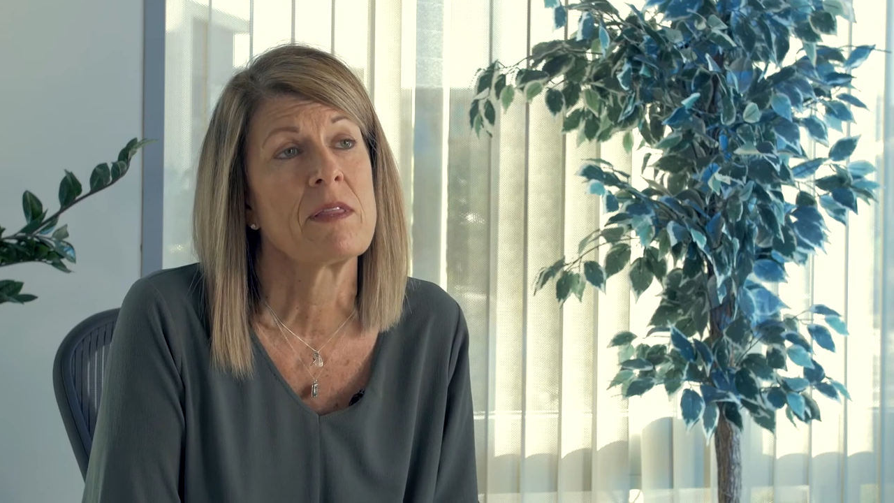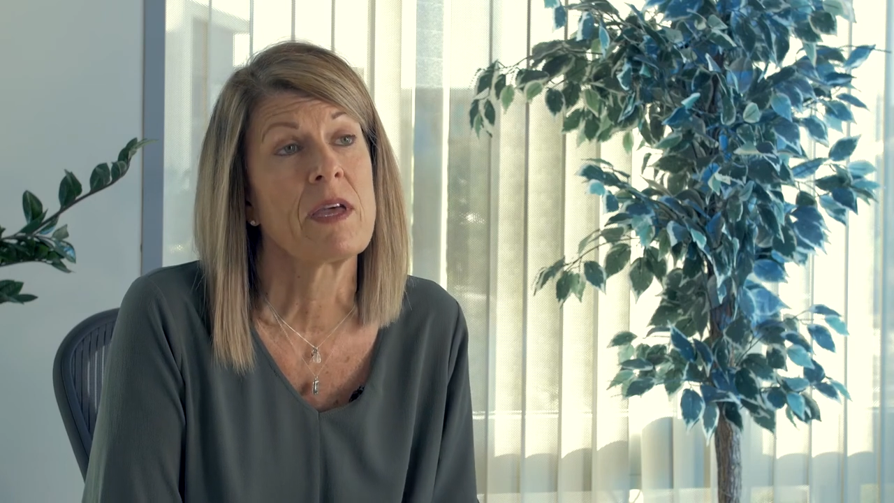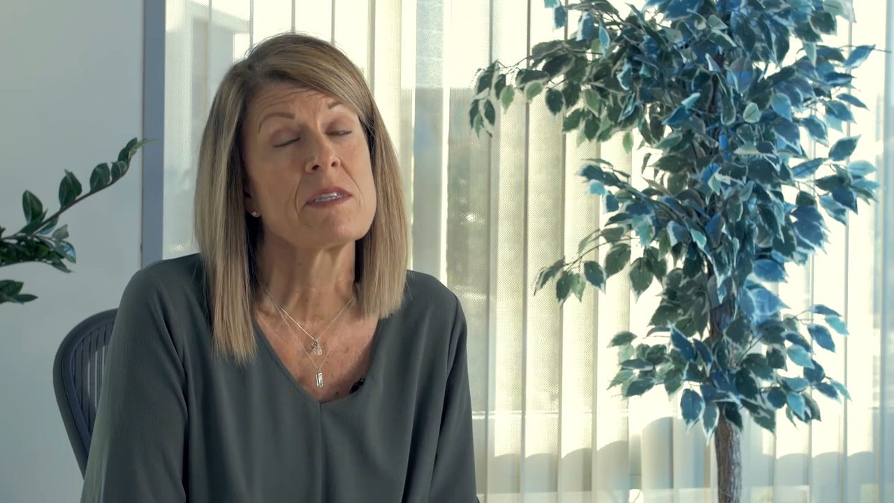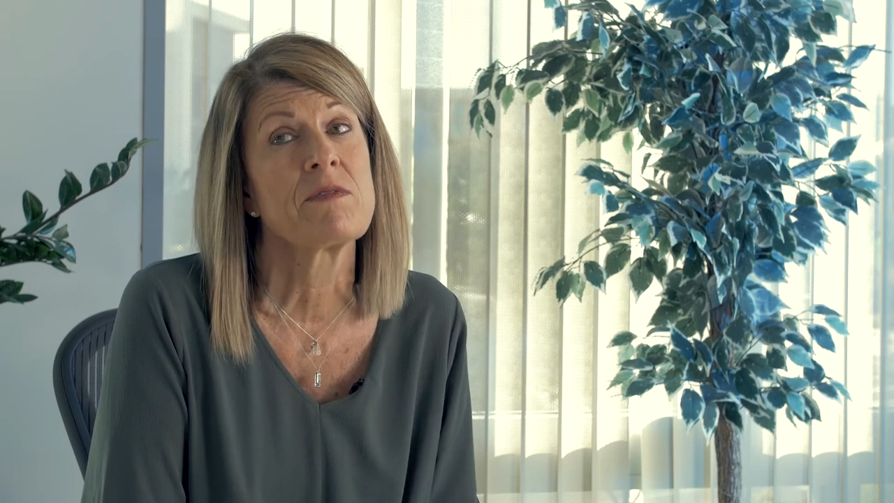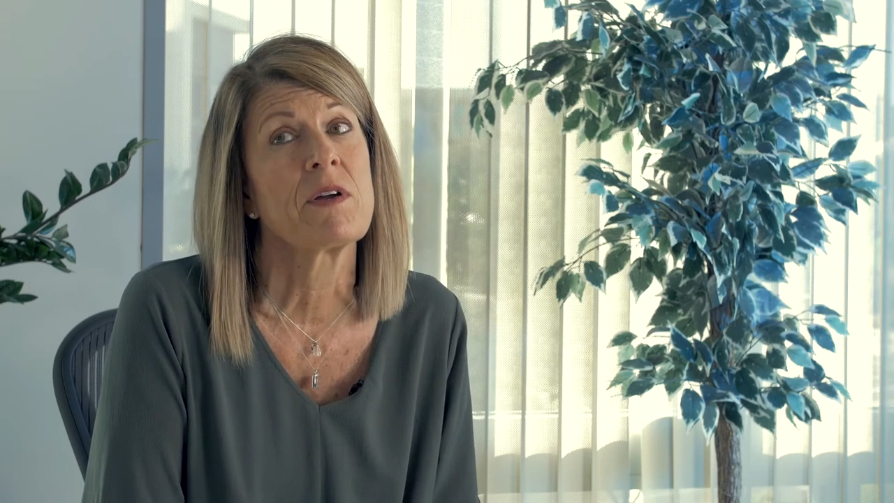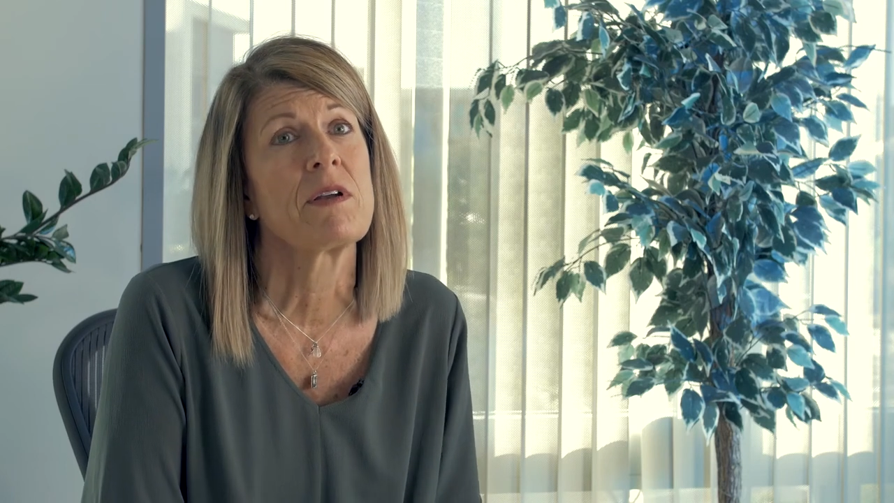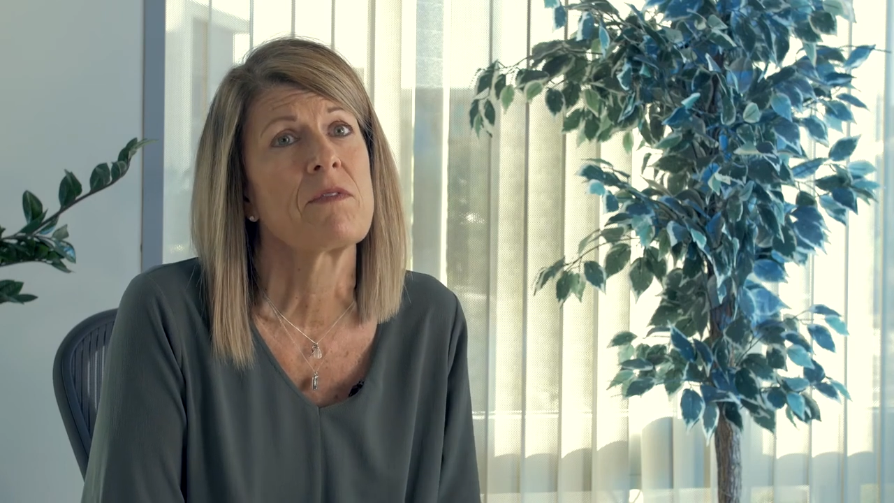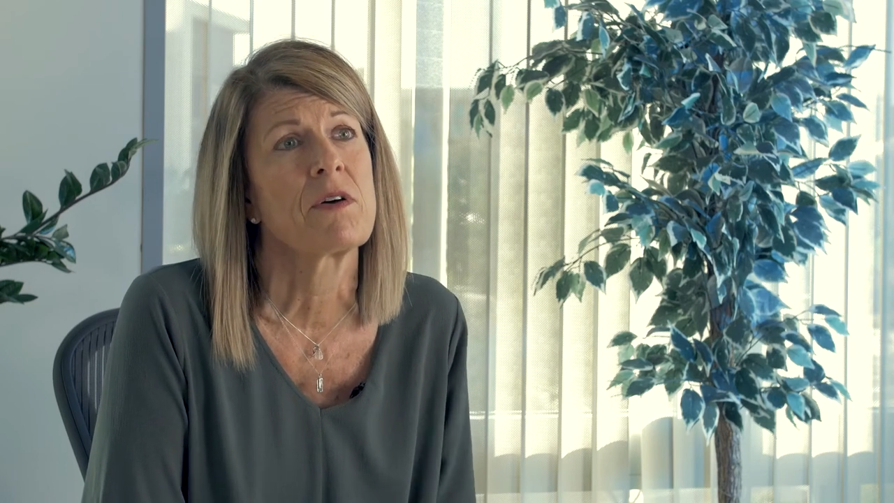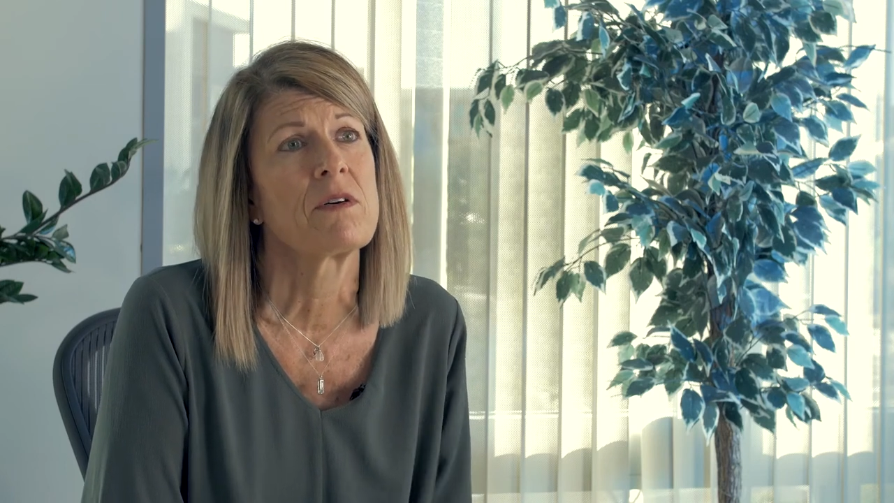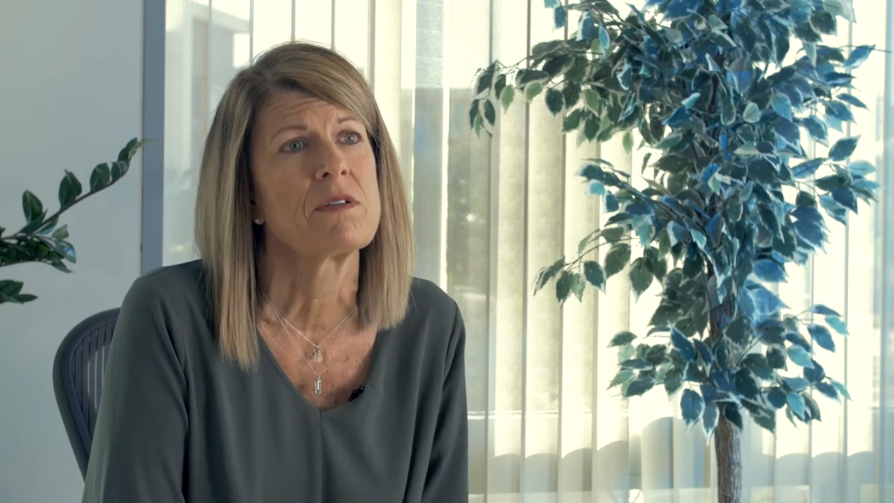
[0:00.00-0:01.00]
and that's very
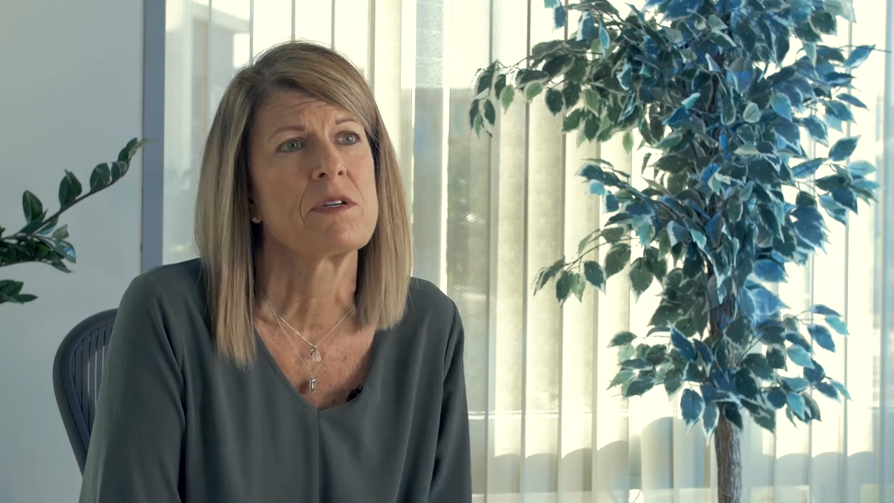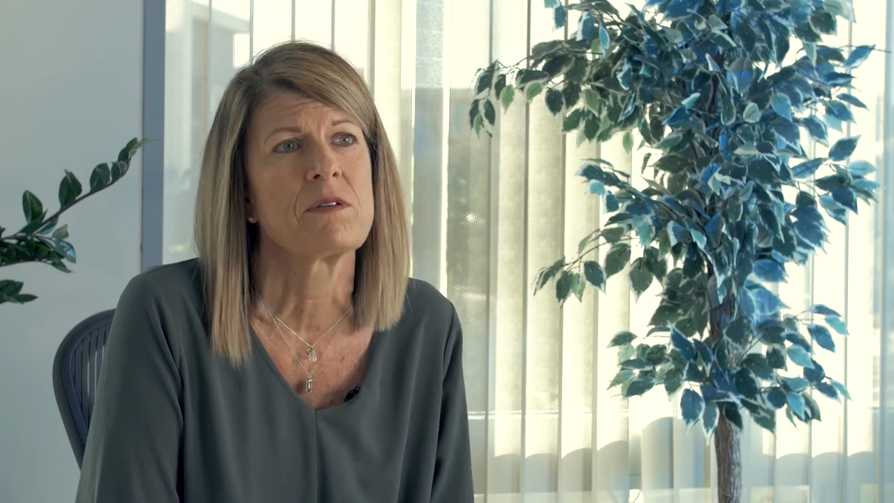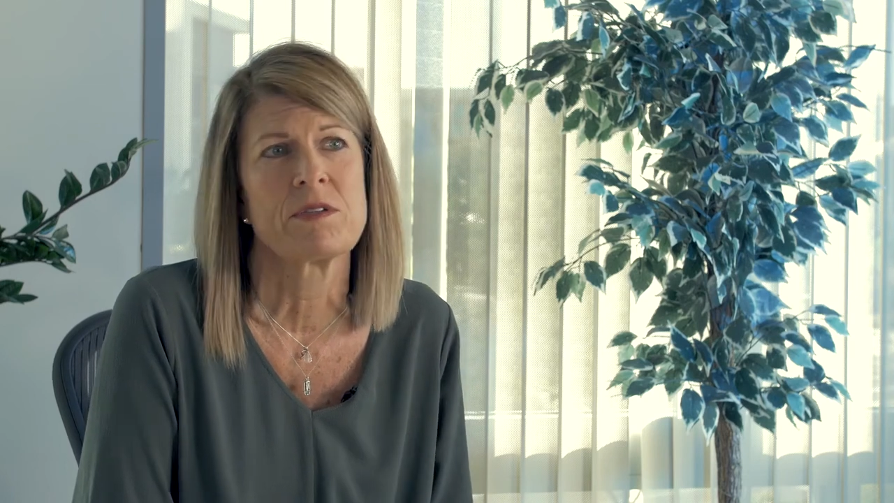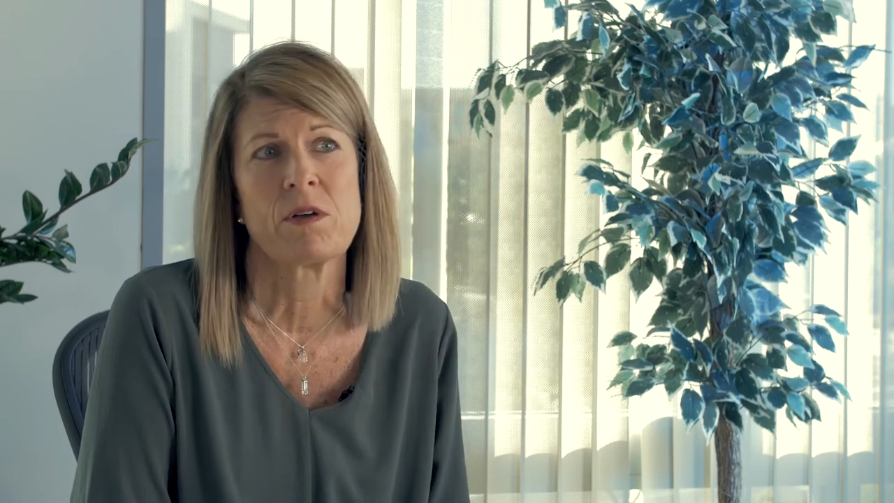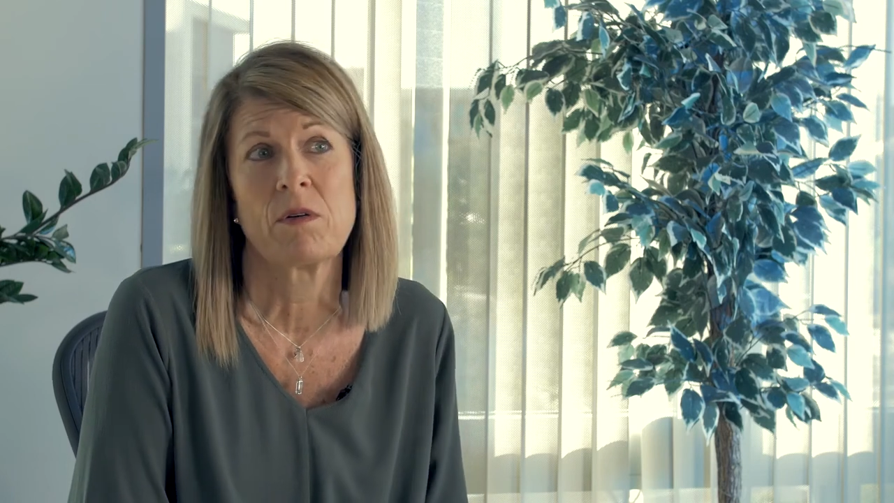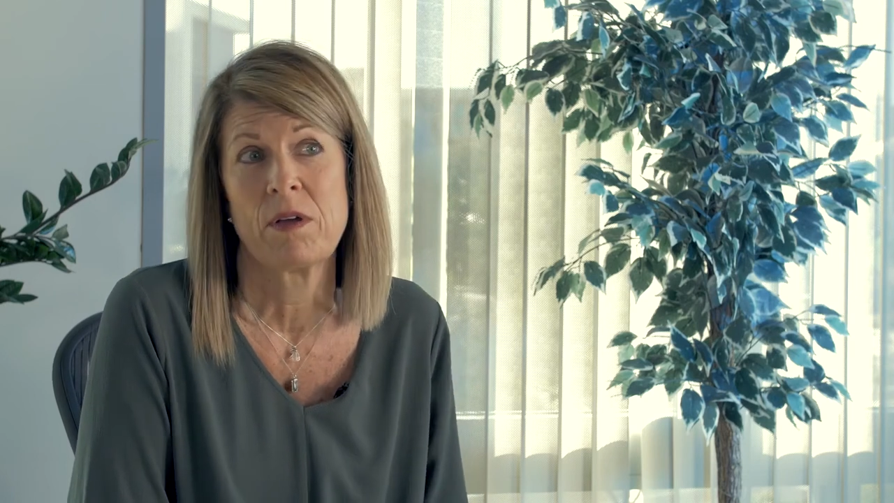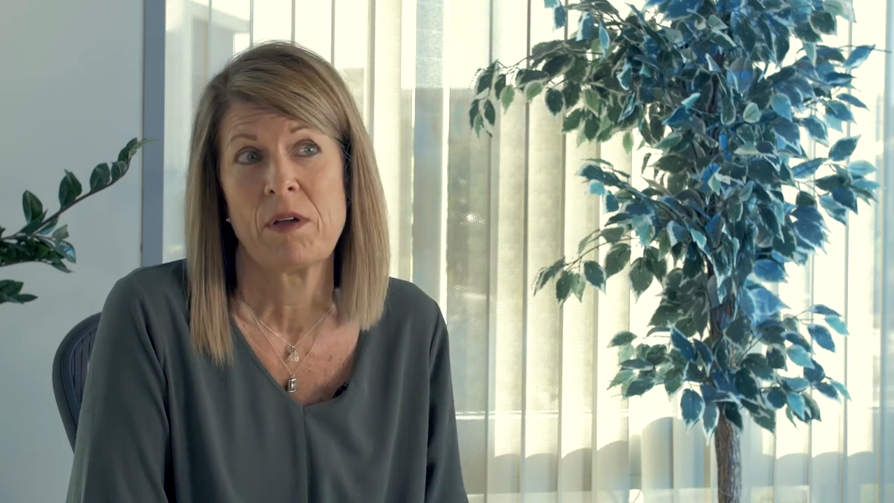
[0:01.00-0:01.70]
difficult too. So,